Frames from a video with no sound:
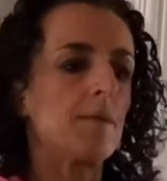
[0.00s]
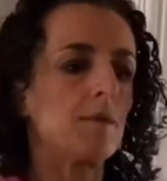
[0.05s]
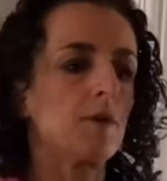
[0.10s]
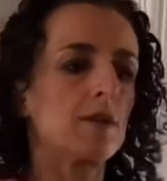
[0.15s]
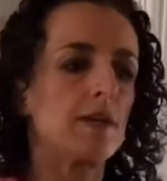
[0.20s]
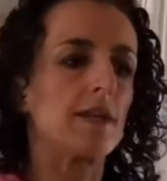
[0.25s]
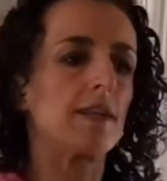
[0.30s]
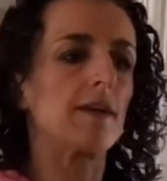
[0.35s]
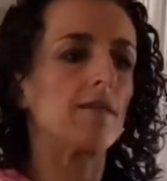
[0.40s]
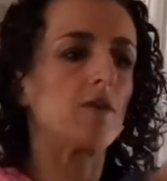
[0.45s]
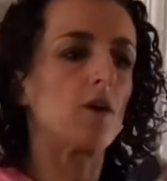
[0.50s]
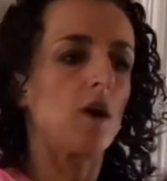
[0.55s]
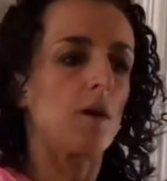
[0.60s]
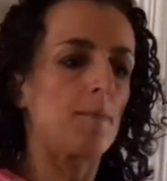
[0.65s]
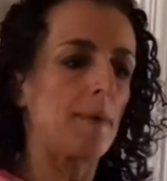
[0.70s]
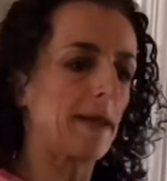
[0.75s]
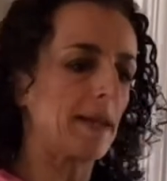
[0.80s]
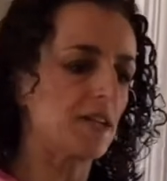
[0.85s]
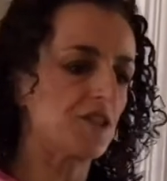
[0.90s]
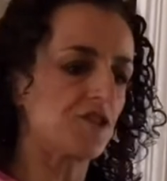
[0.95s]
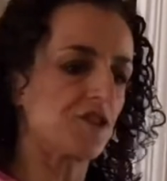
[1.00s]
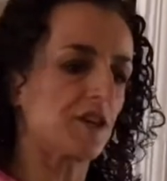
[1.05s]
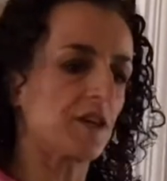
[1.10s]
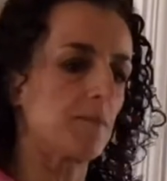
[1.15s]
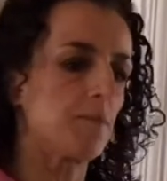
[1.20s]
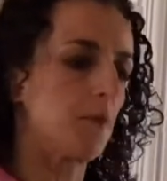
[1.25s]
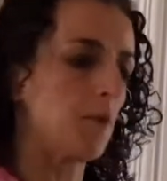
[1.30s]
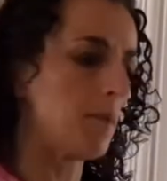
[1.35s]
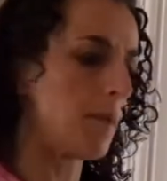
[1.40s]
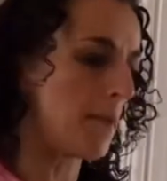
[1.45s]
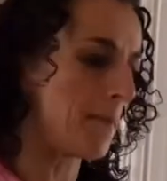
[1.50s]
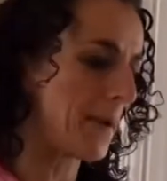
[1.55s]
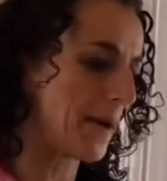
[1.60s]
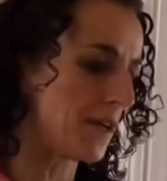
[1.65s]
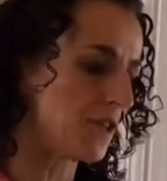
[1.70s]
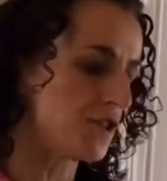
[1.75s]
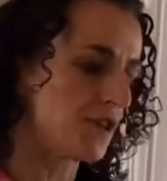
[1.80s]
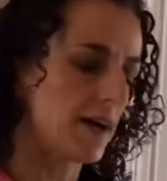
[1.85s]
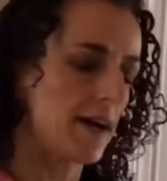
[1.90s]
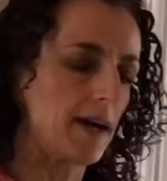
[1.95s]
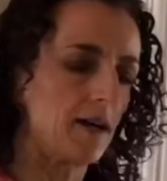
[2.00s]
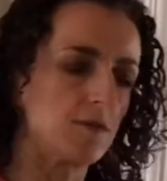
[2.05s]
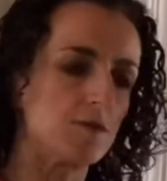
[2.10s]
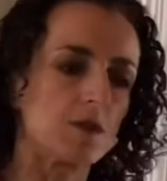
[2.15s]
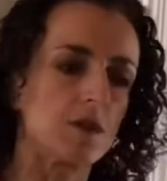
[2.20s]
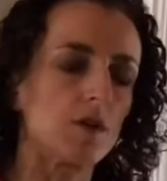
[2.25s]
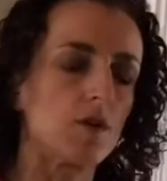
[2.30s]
lucky that I've got a banister I can put my band round.